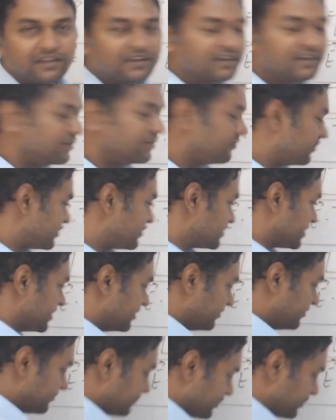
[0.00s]
If it's an
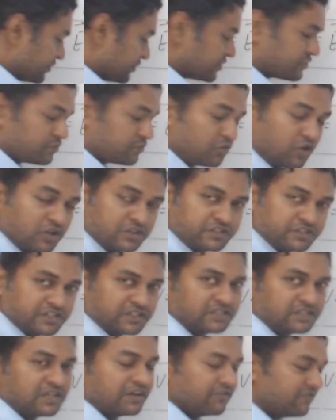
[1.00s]
infinite small change,
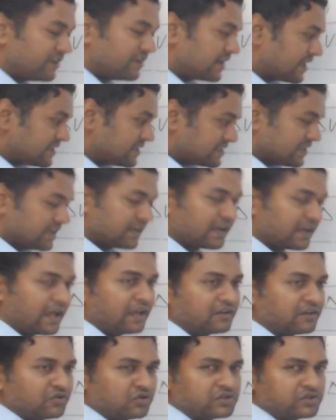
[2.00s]
when I say
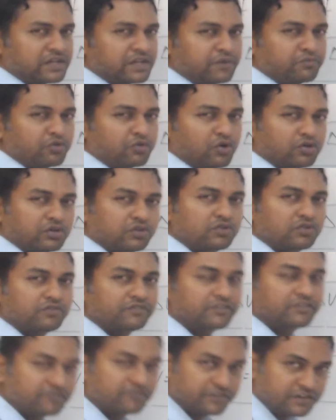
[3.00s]
calculus, I'm talking of
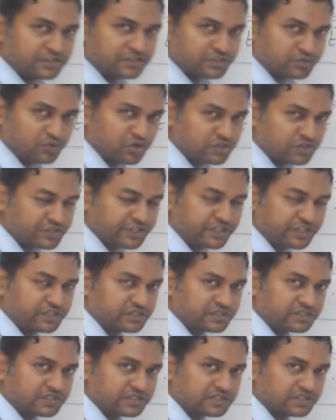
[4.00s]
infinite small
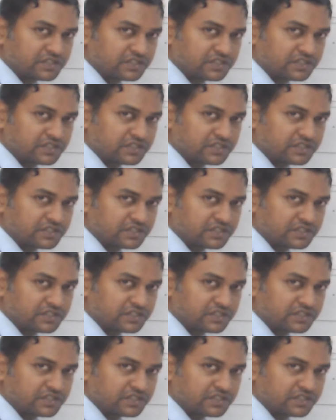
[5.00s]
changes.